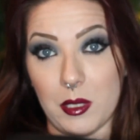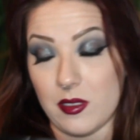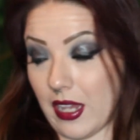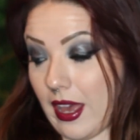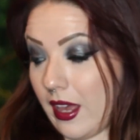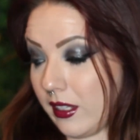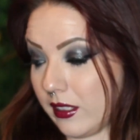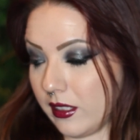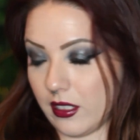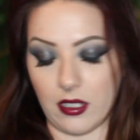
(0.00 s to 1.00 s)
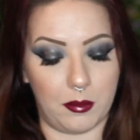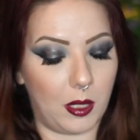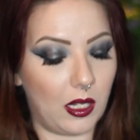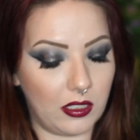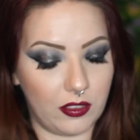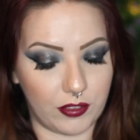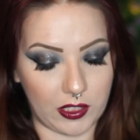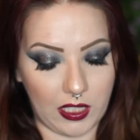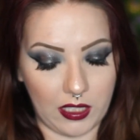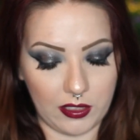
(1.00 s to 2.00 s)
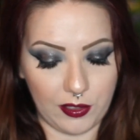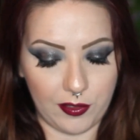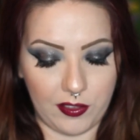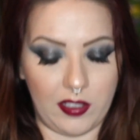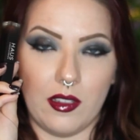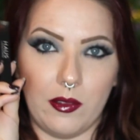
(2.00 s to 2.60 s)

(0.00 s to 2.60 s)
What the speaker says: Attack all over colors.